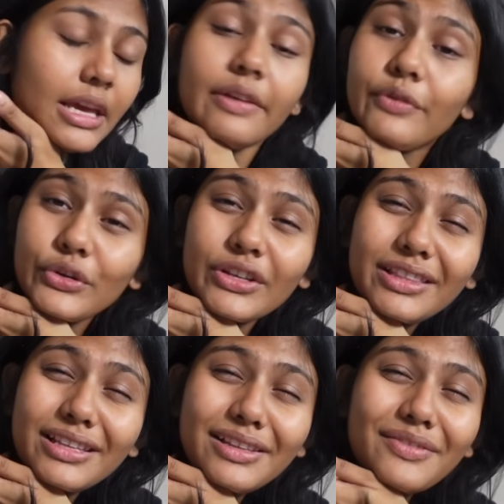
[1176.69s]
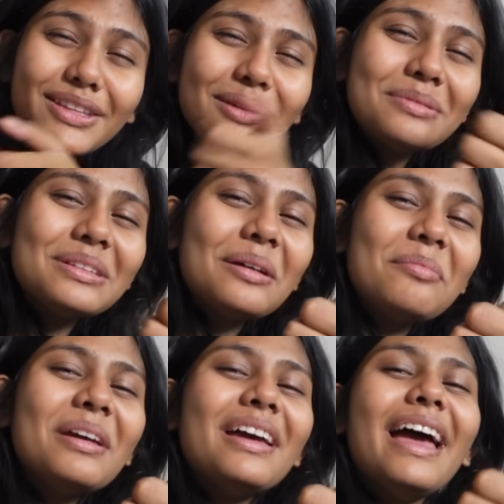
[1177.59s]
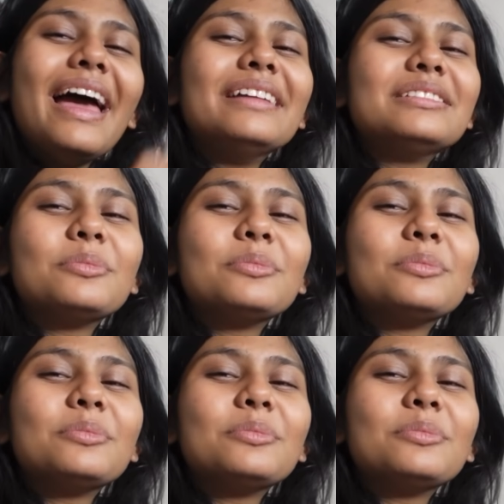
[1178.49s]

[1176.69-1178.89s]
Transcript: If you did, then leave a thumbs up and